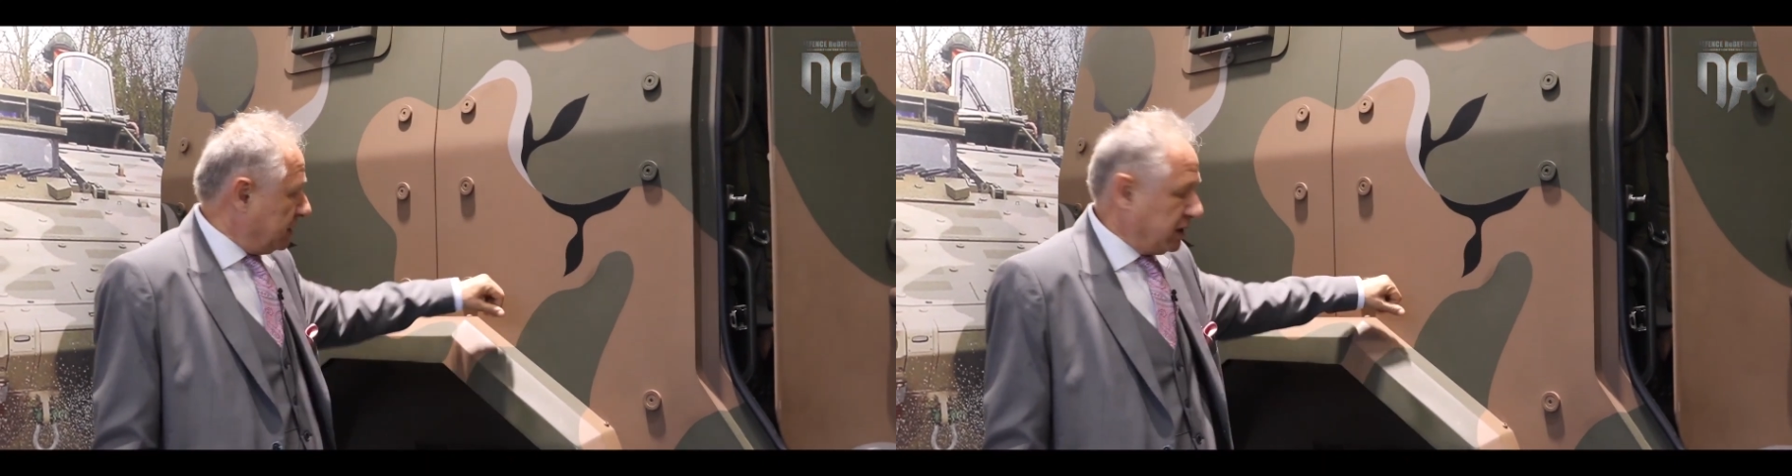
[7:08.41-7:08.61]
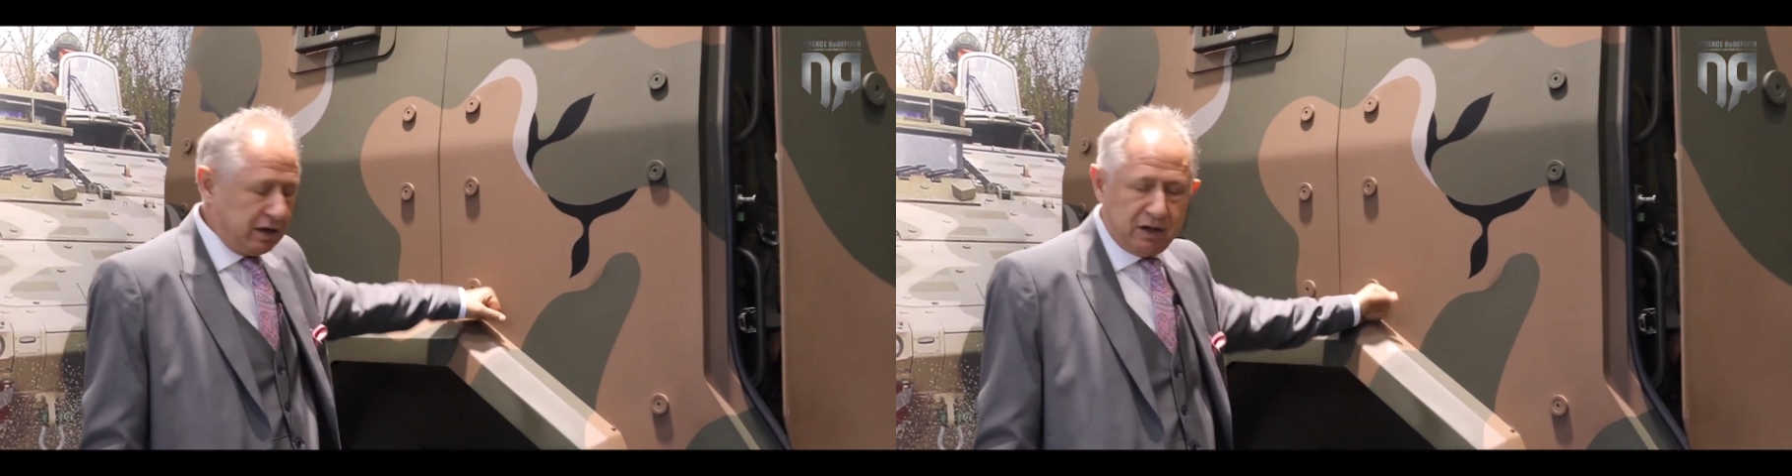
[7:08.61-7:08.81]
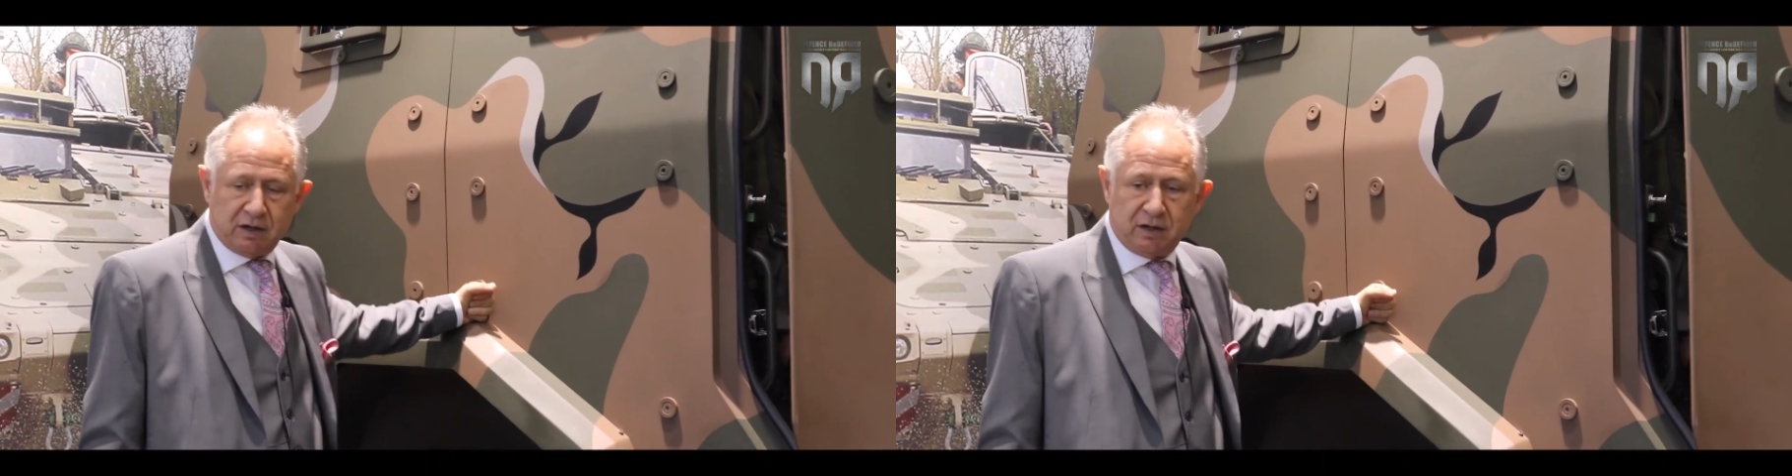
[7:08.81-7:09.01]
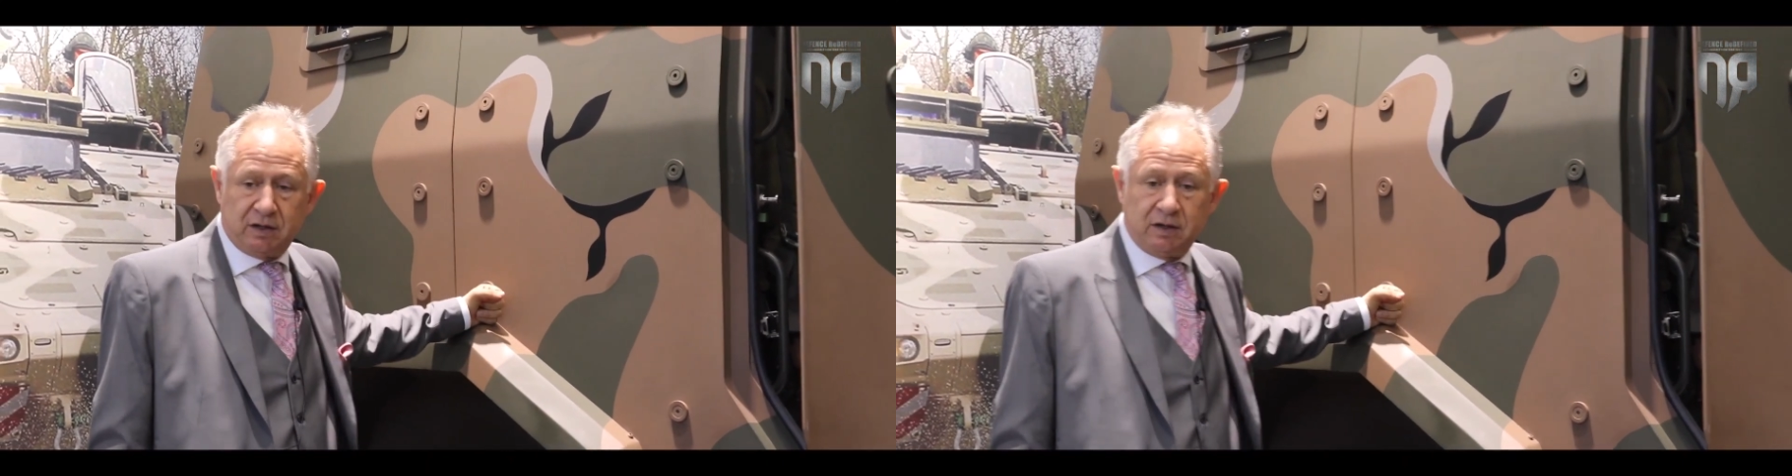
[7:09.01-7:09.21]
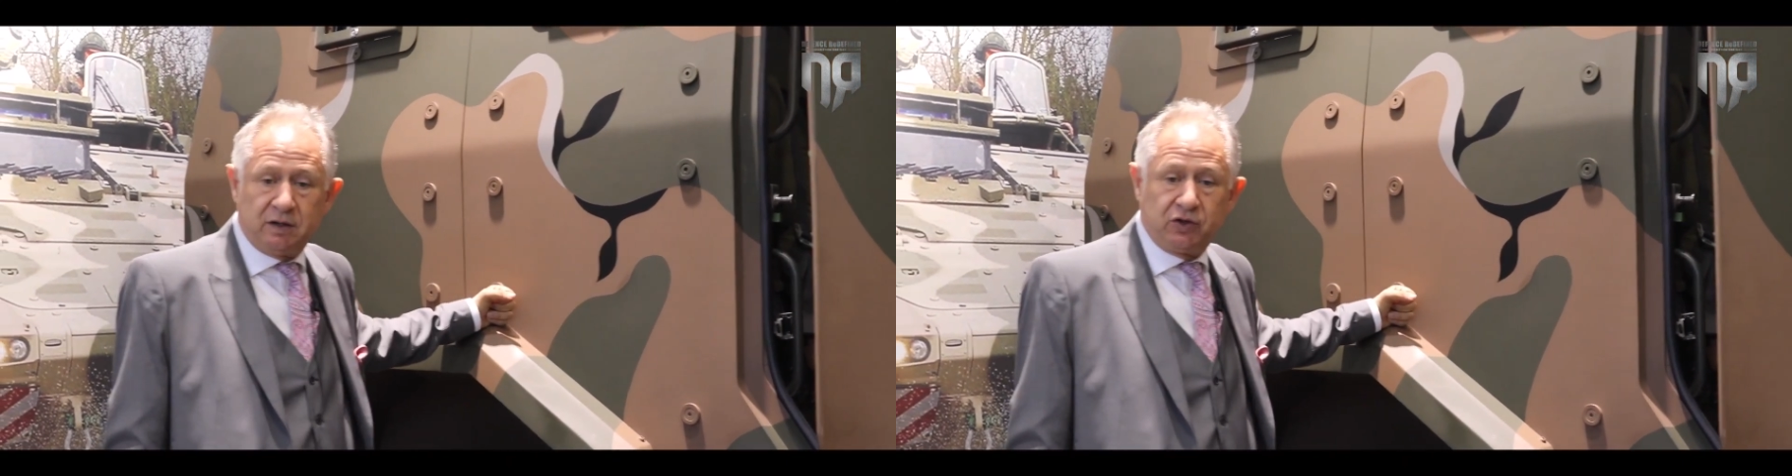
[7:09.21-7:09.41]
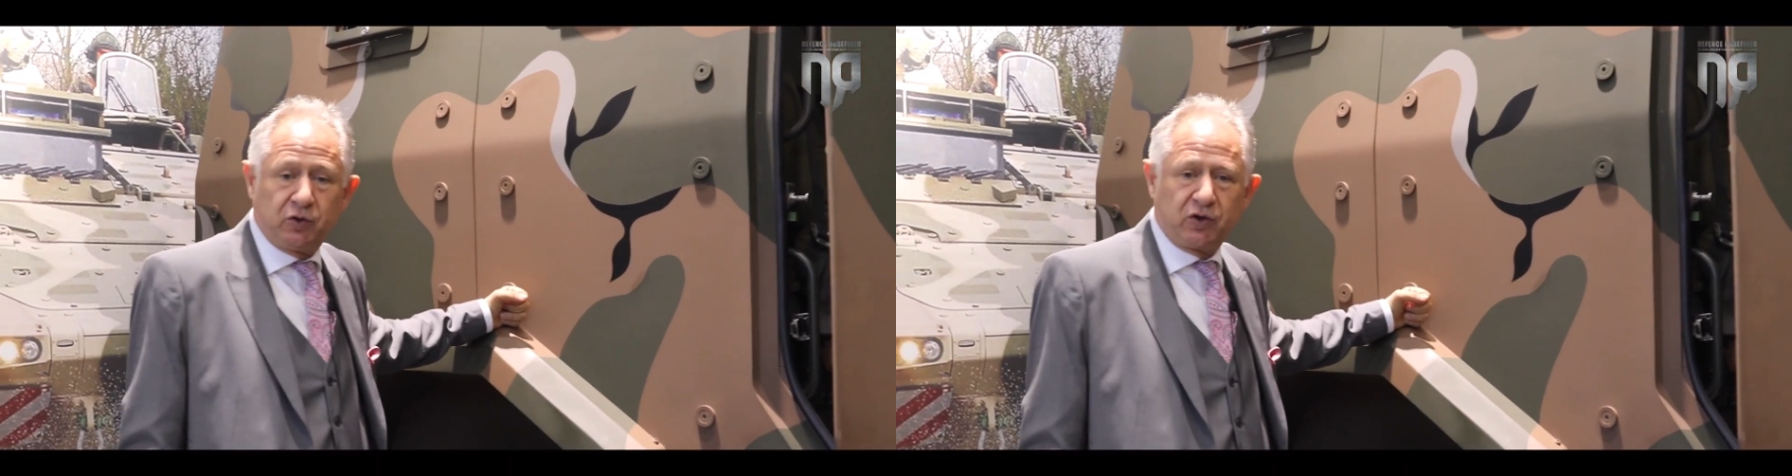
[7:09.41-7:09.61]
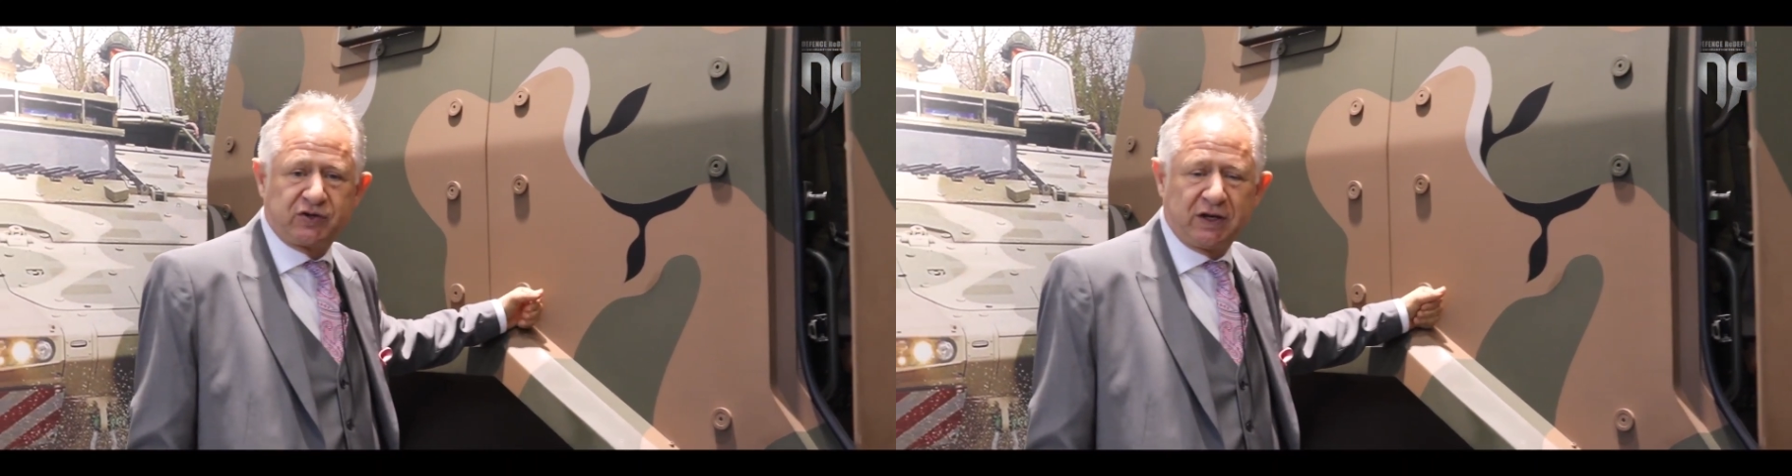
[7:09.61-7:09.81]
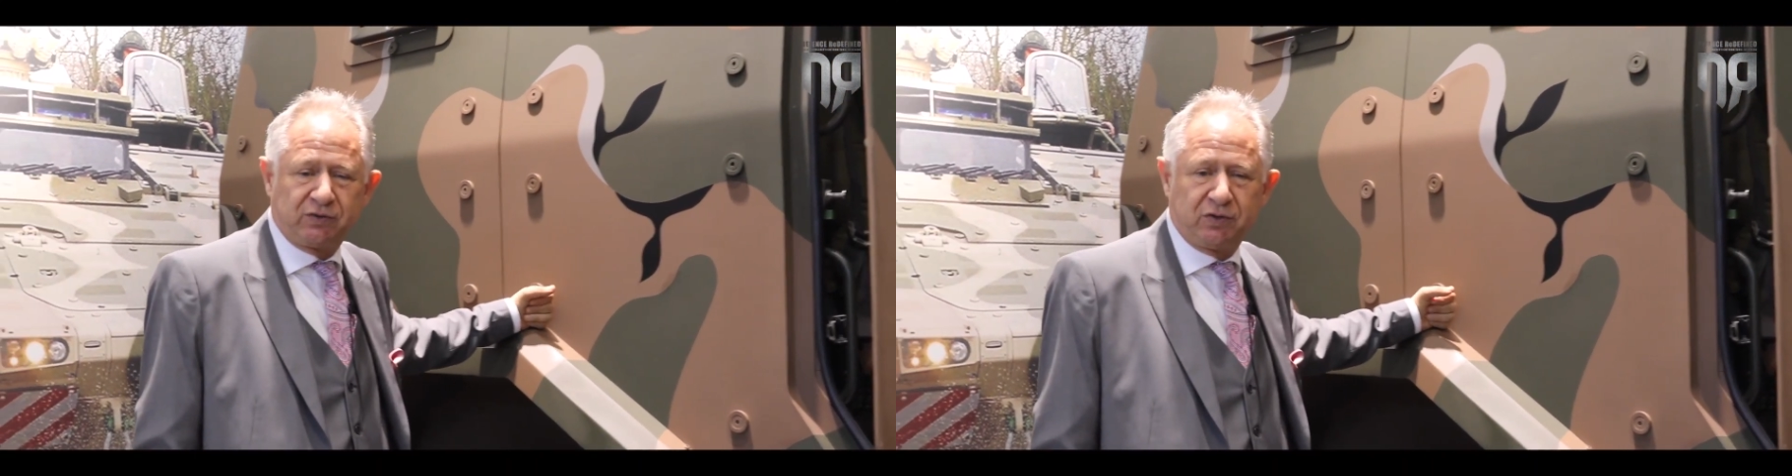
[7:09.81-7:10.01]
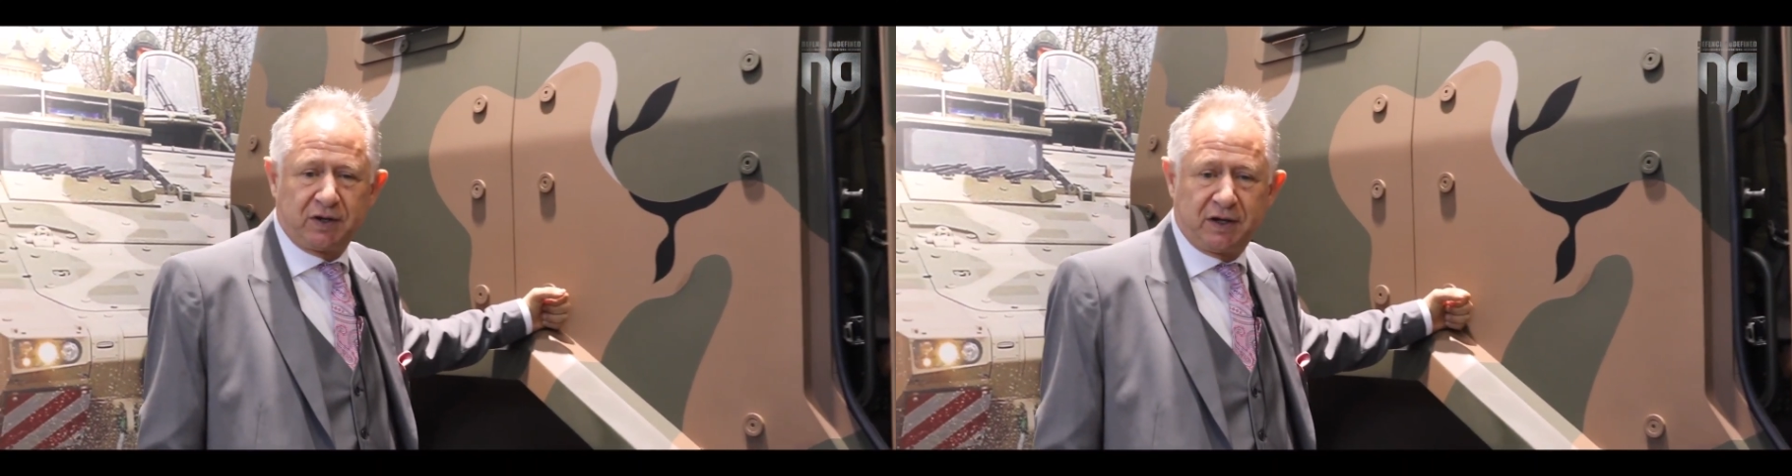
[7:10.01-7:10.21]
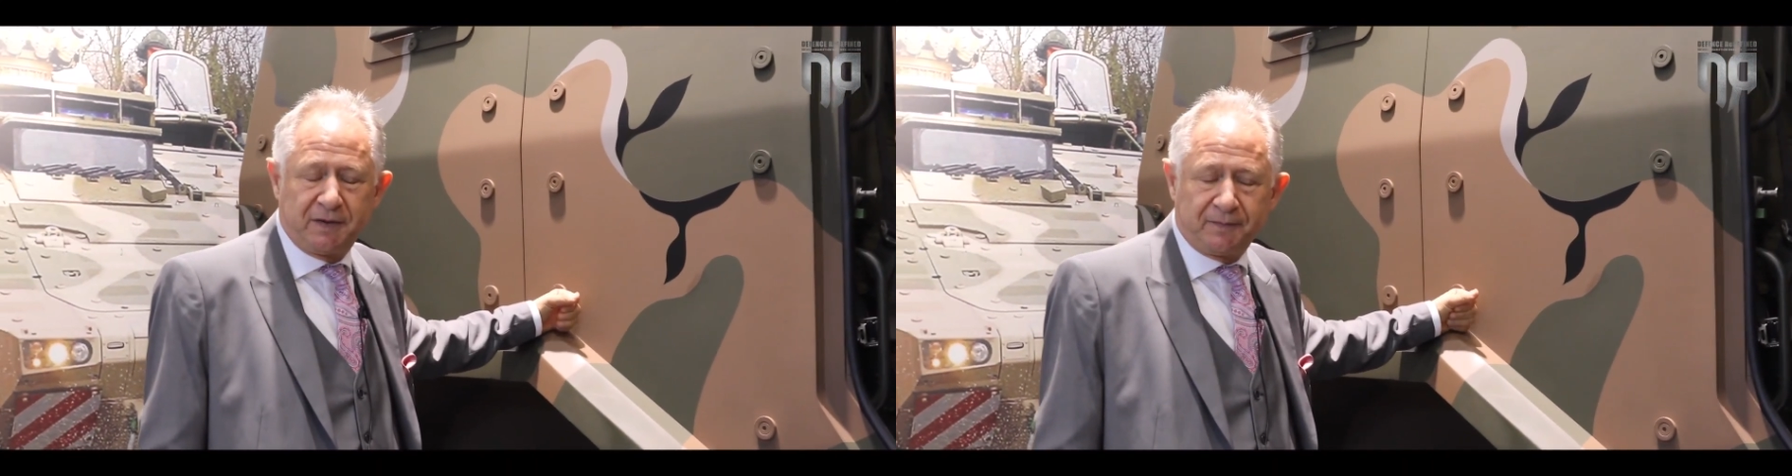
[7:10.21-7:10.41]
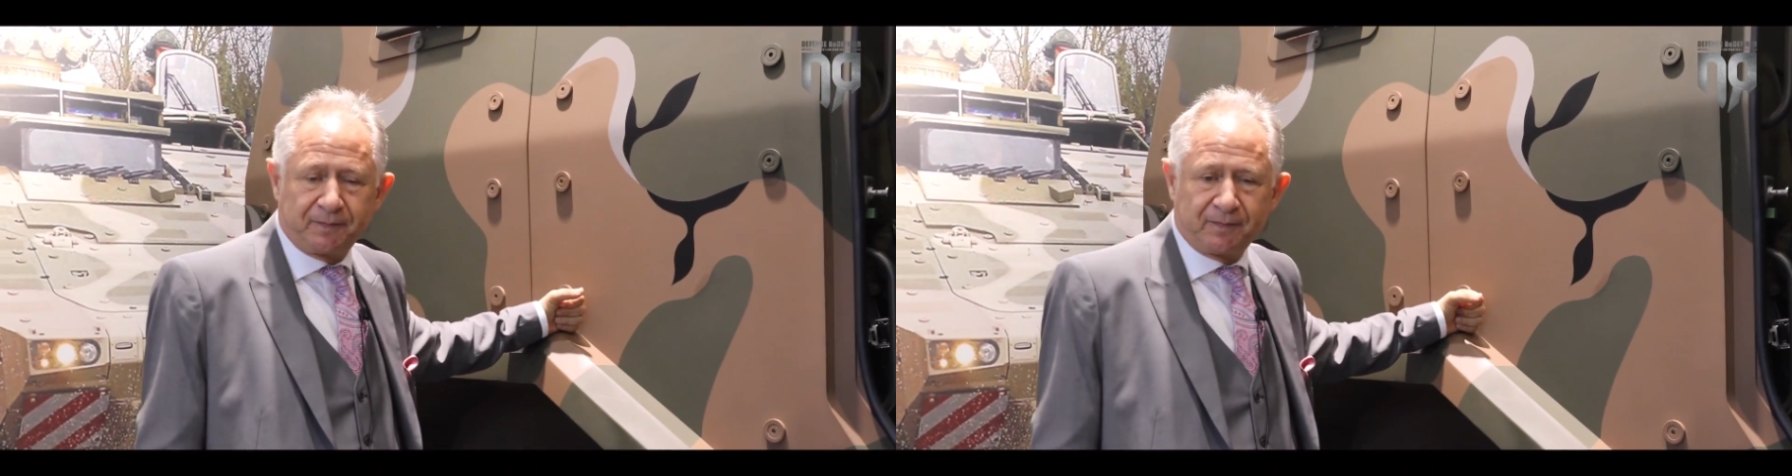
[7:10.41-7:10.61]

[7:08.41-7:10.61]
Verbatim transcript: Eurosatory,